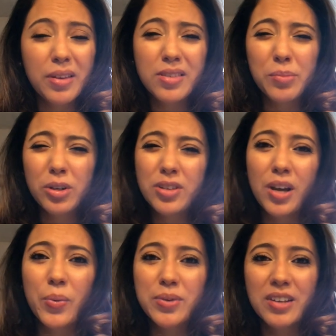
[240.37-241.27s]
of the subjects
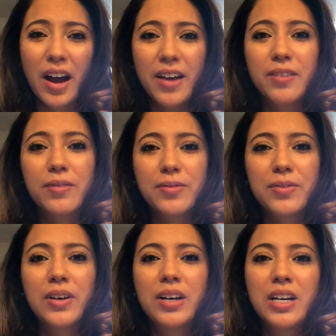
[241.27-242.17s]
I was kind of
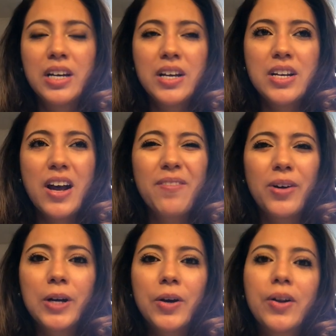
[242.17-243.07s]
not
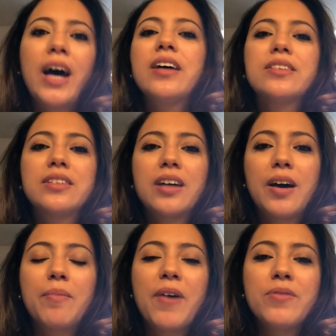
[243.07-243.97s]
very good at.
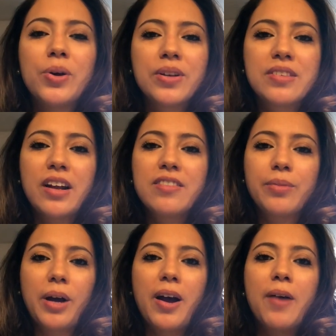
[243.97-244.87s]
I've noticed that as
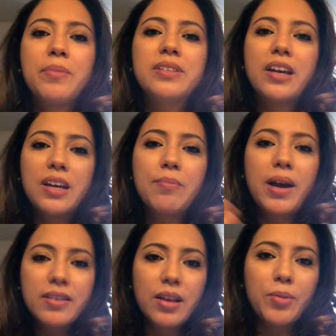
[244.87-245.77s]
I've been taking my
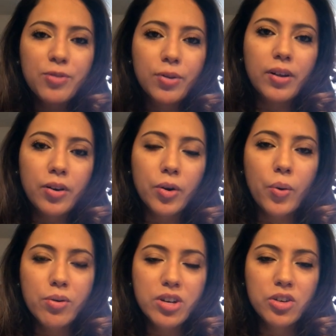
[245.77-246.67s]
exams for the clinical
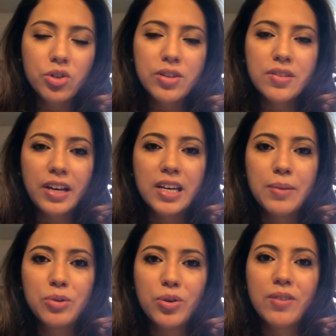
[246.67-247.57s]
rotations, I
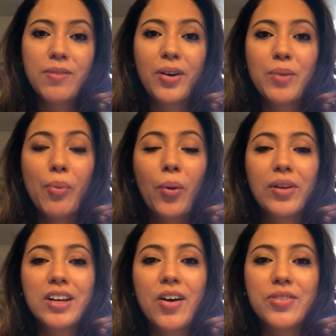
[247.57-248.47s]
keep doing very
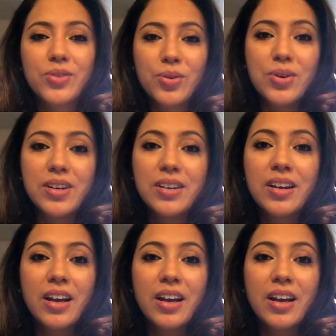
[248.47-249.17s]
poorly on certain